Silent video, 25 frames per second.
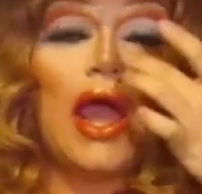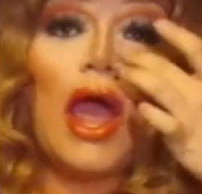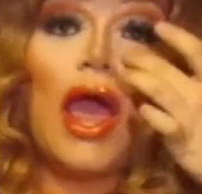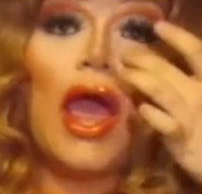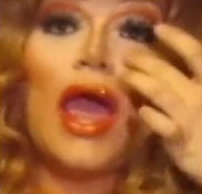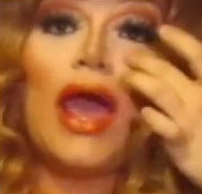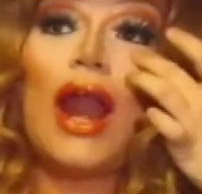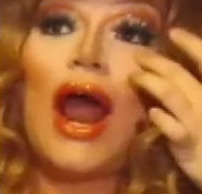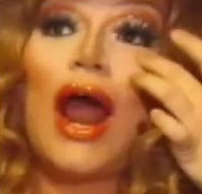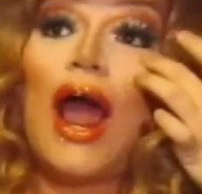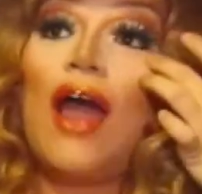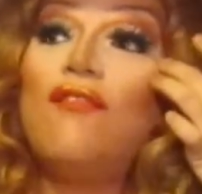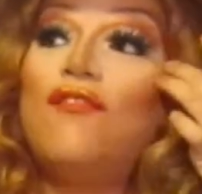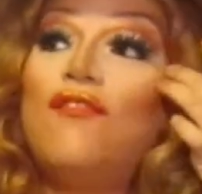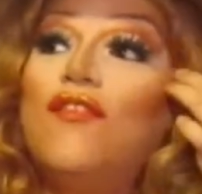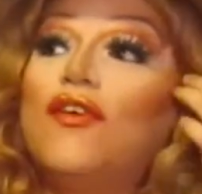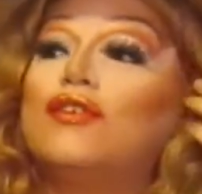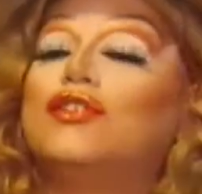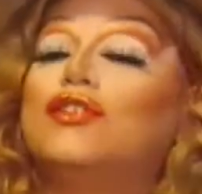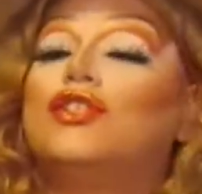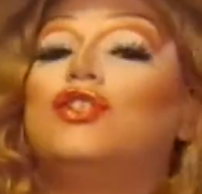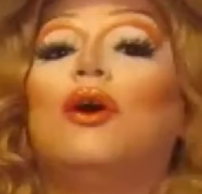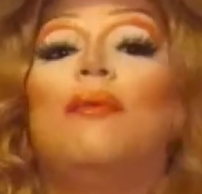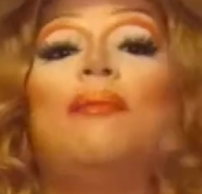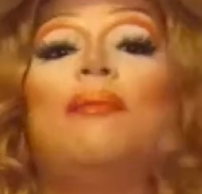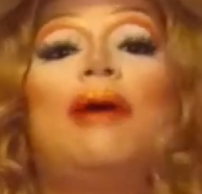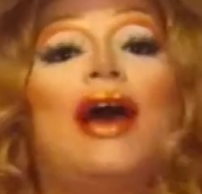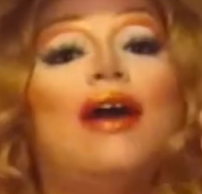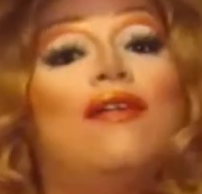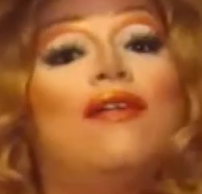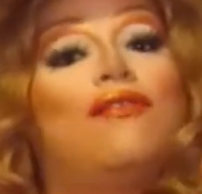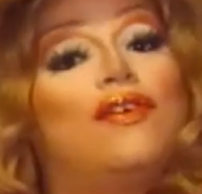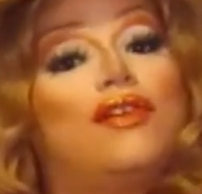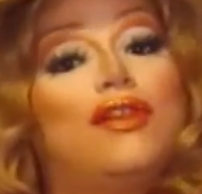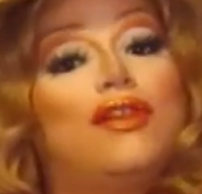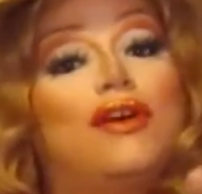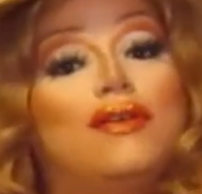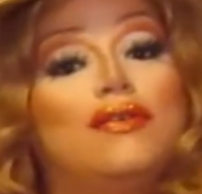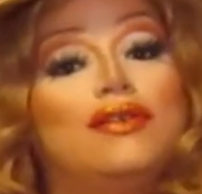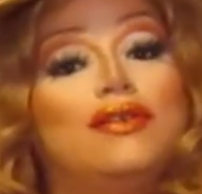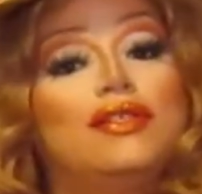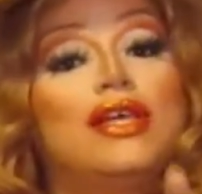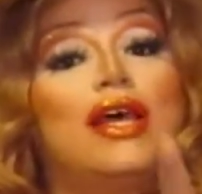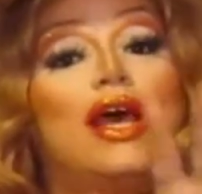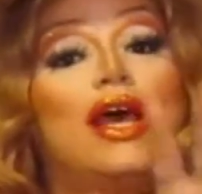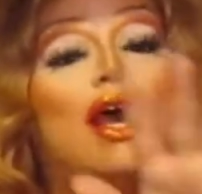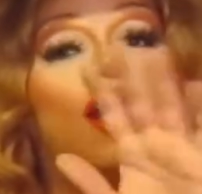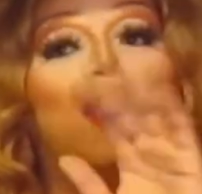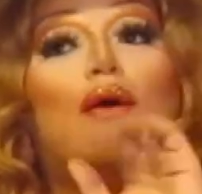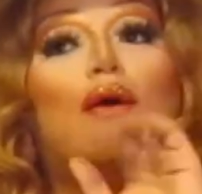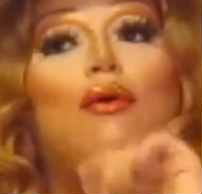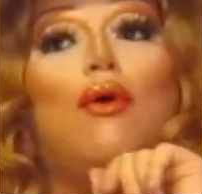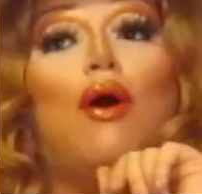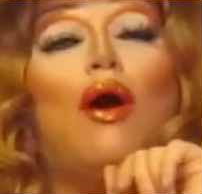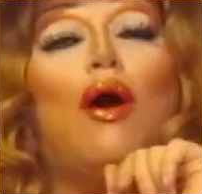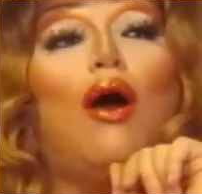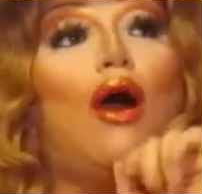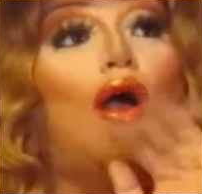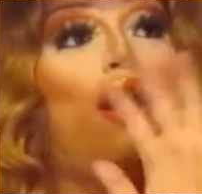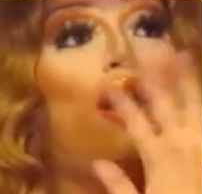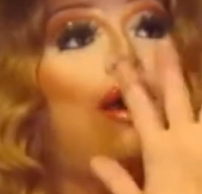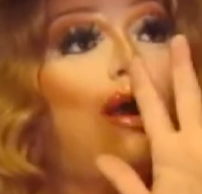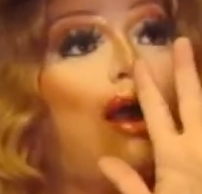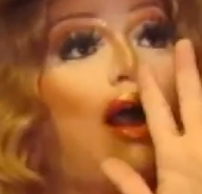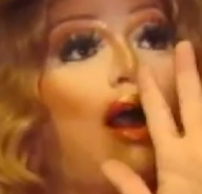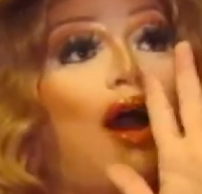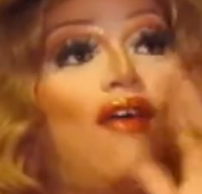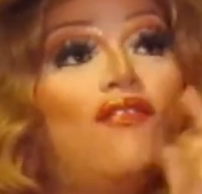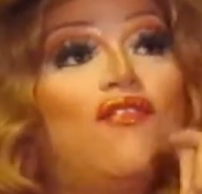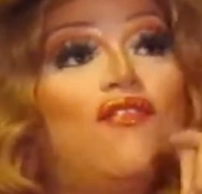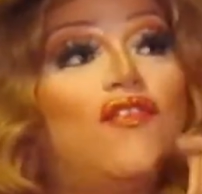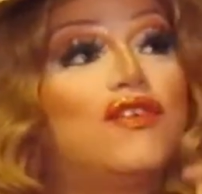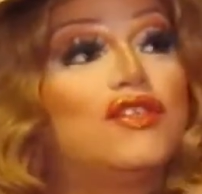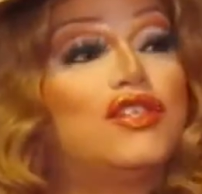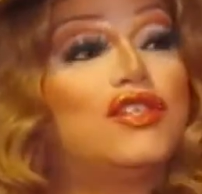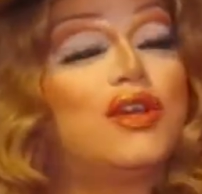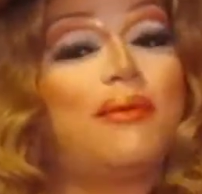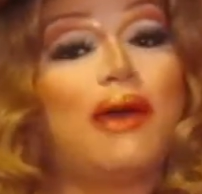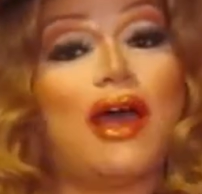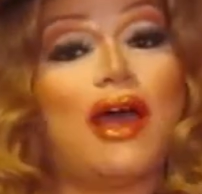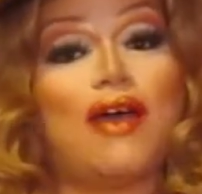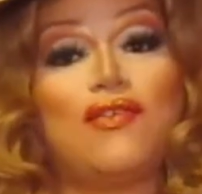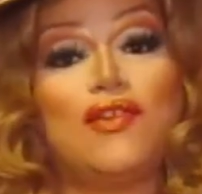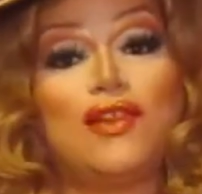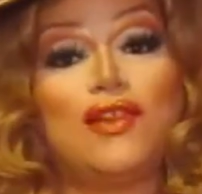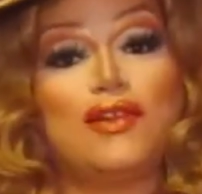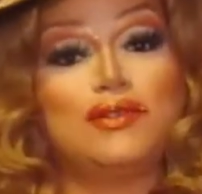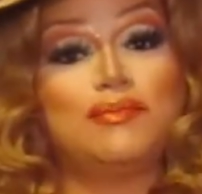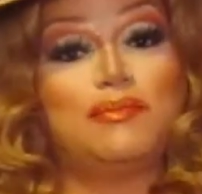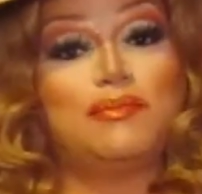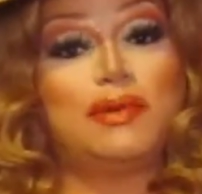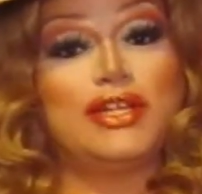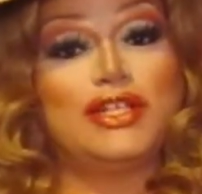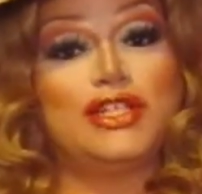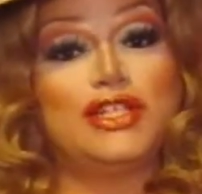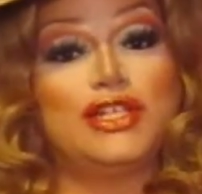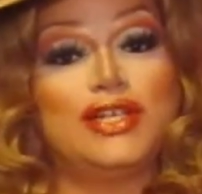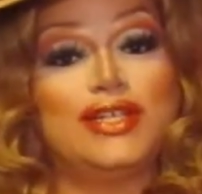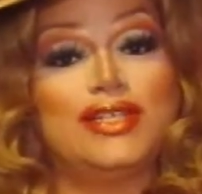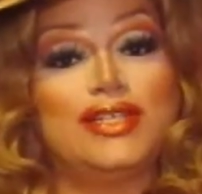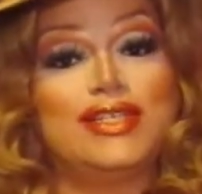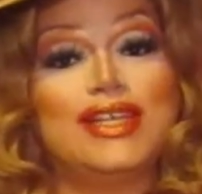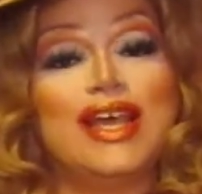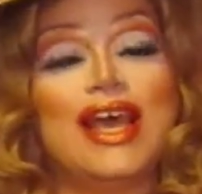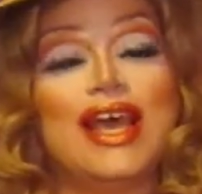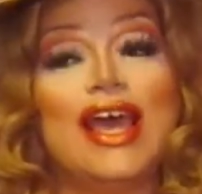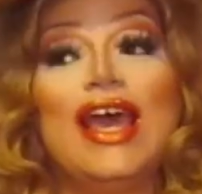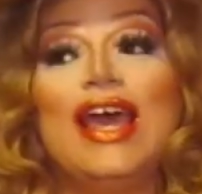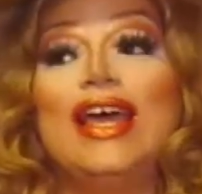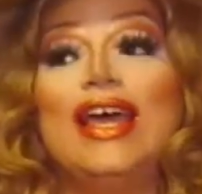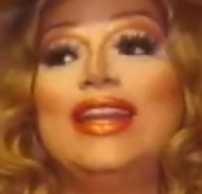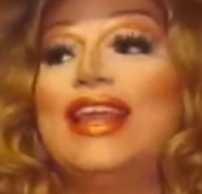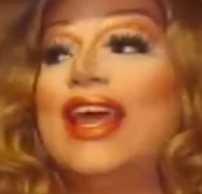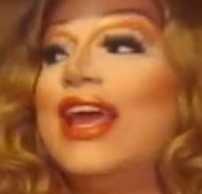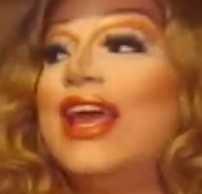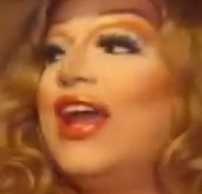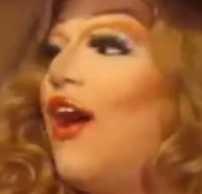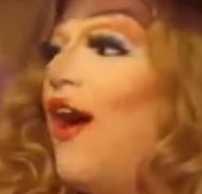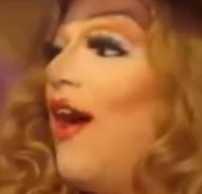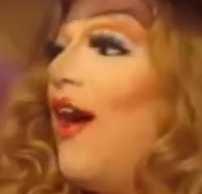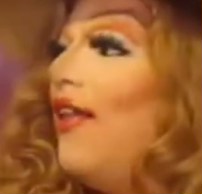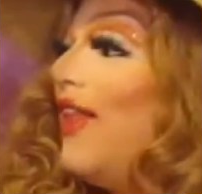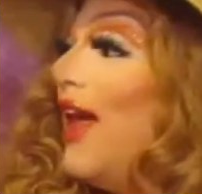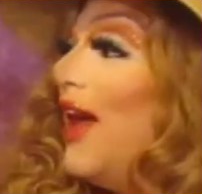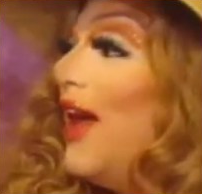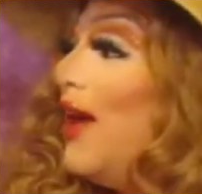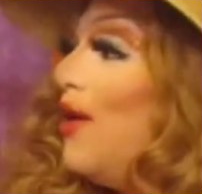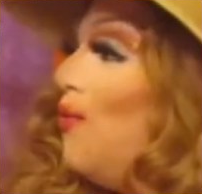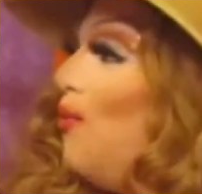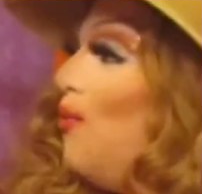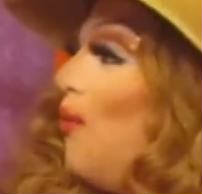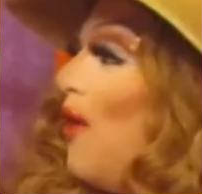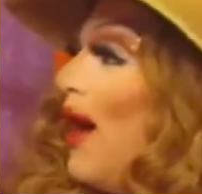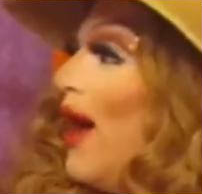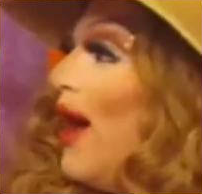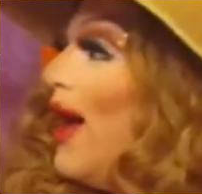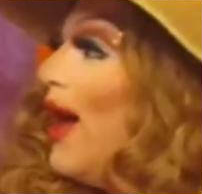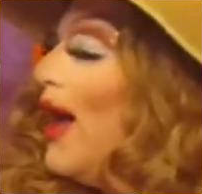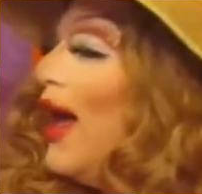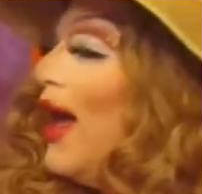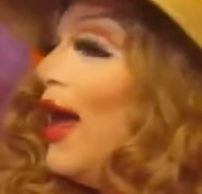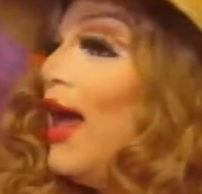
And I feel so bad for those, I feel so bad for those bitches. They got like, what?